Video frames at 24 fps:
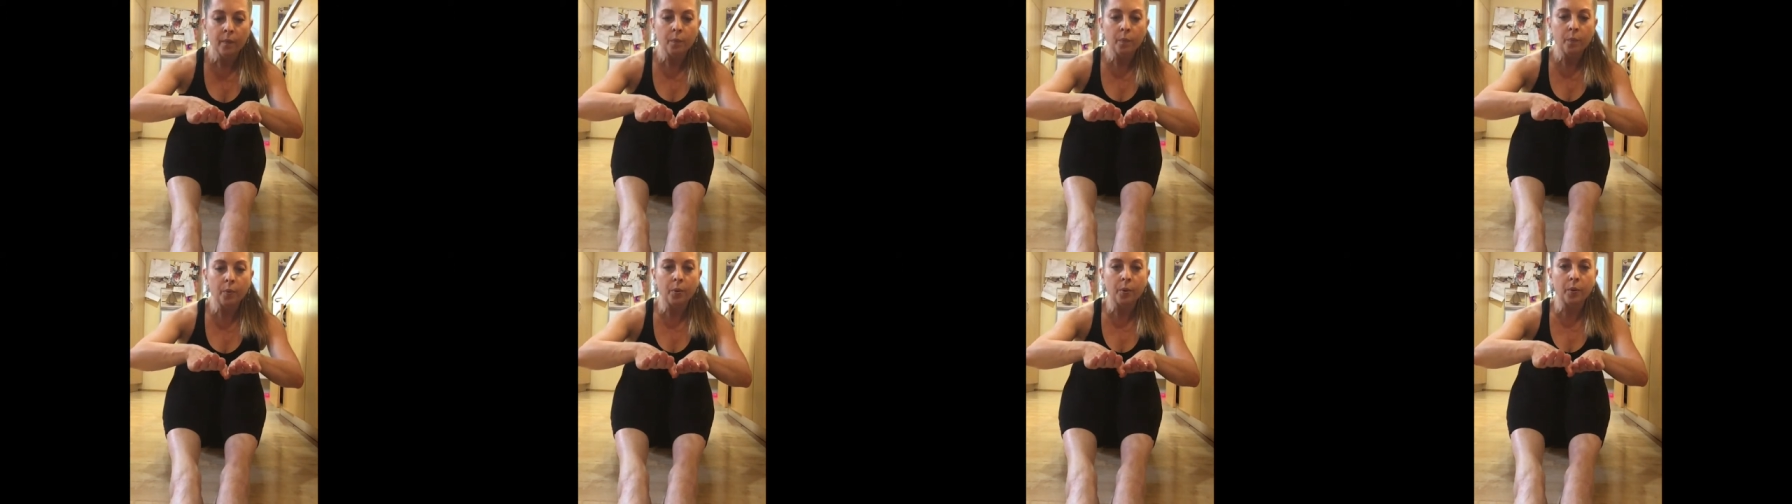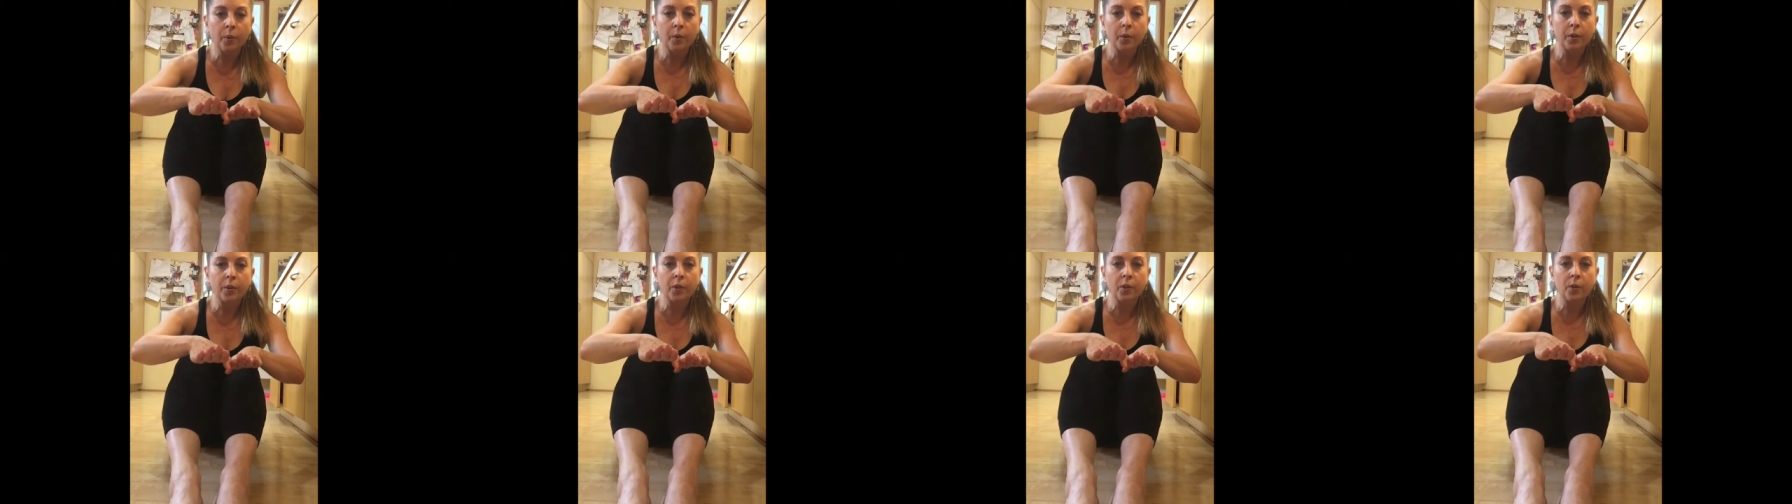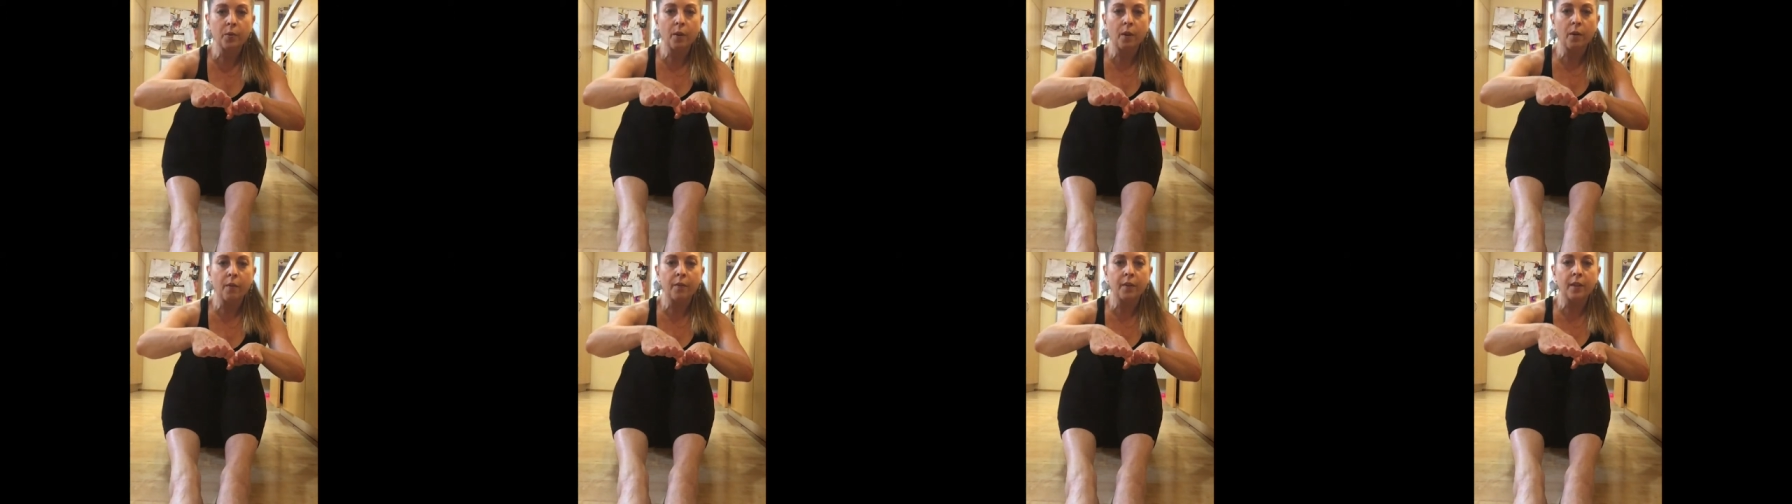pulls you
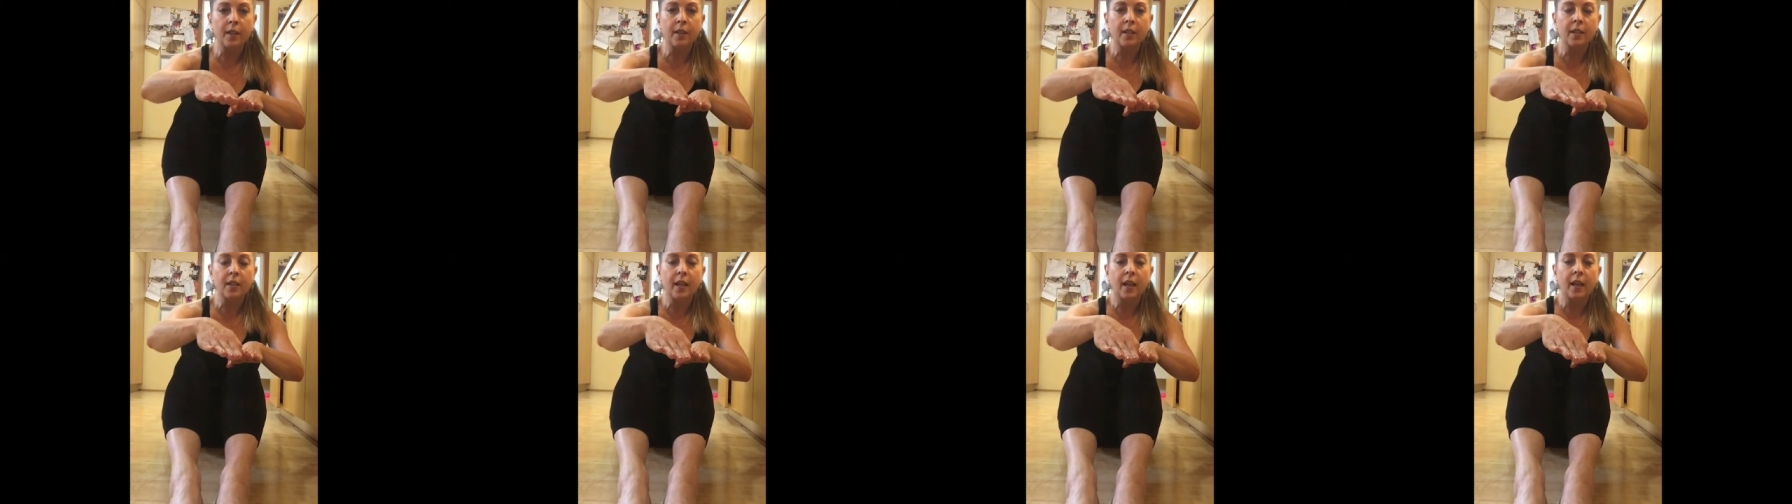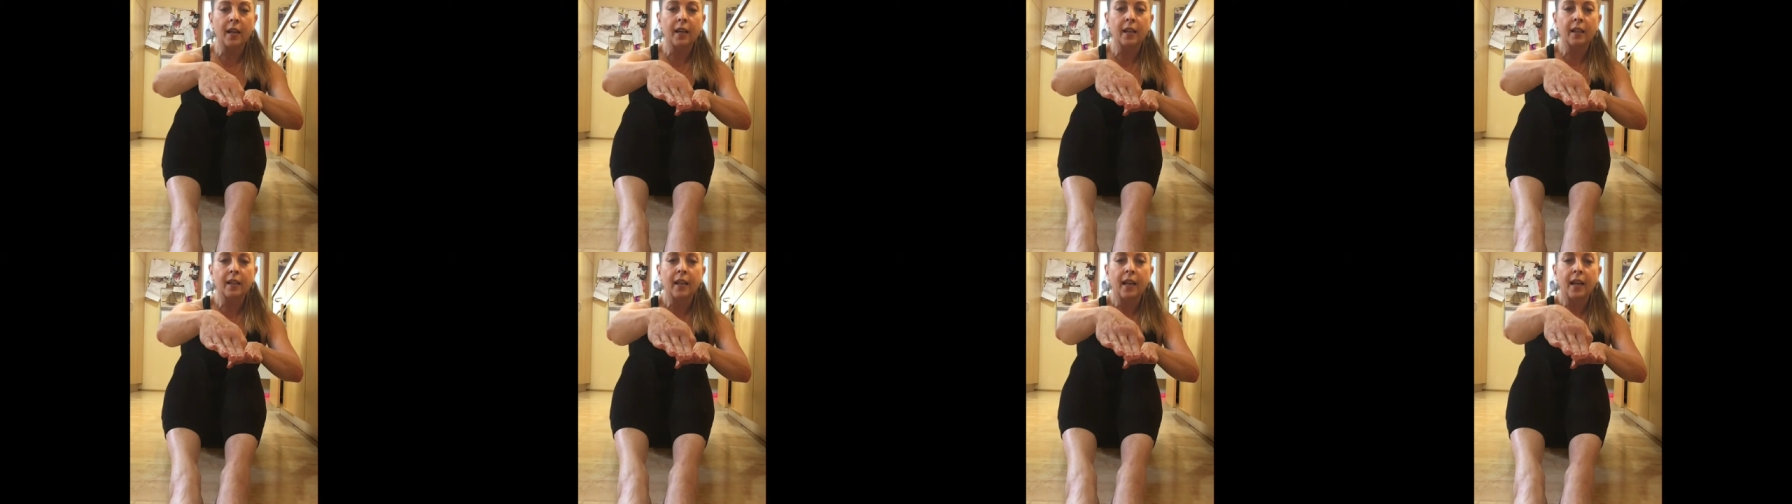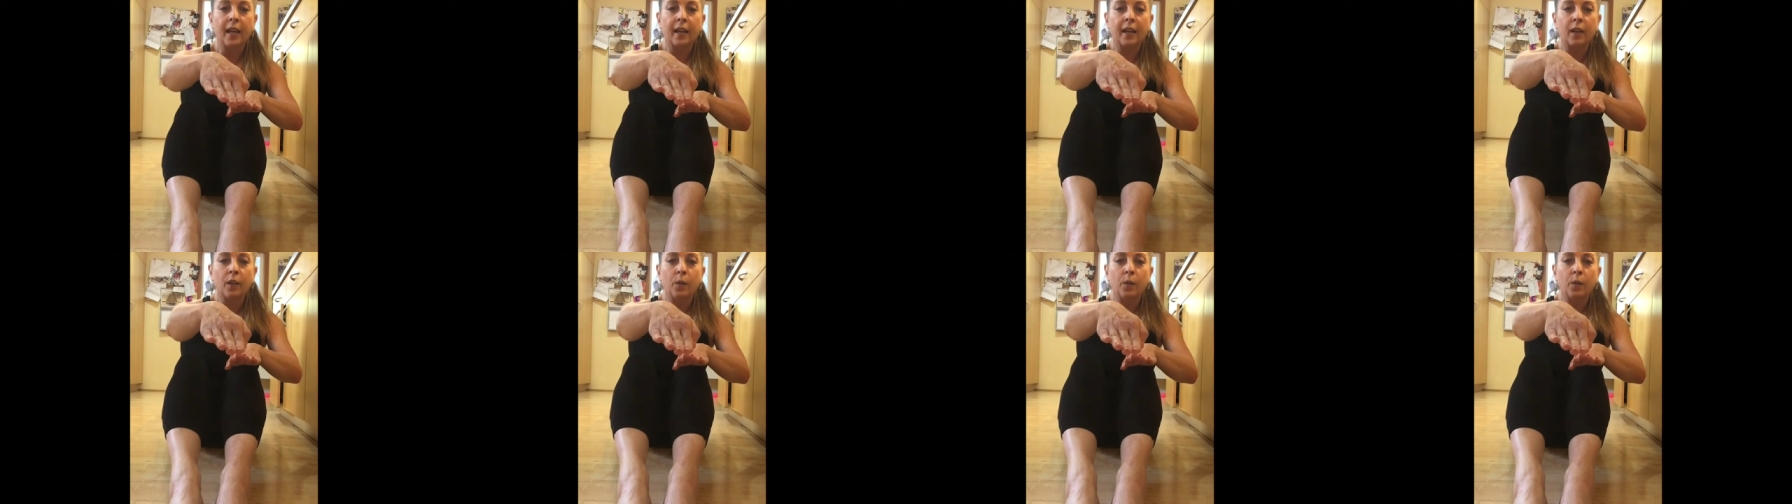over the standing leg.